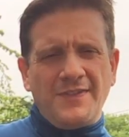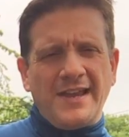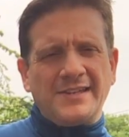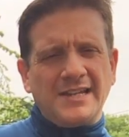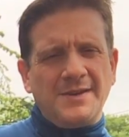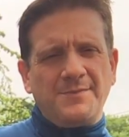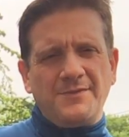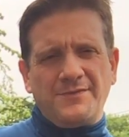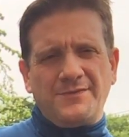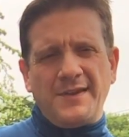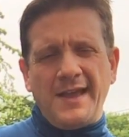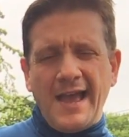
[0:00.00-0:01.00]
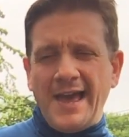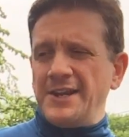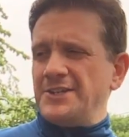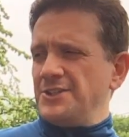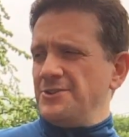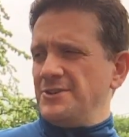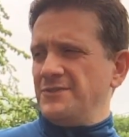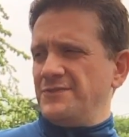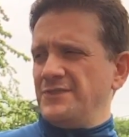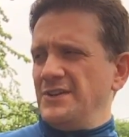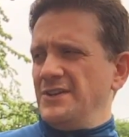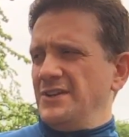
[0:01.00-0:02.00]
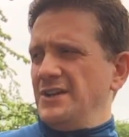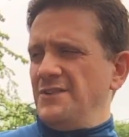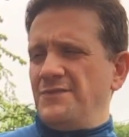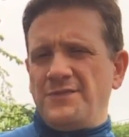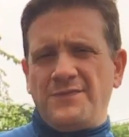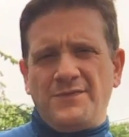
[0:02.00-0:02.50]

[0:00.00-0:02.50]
that type of attitude of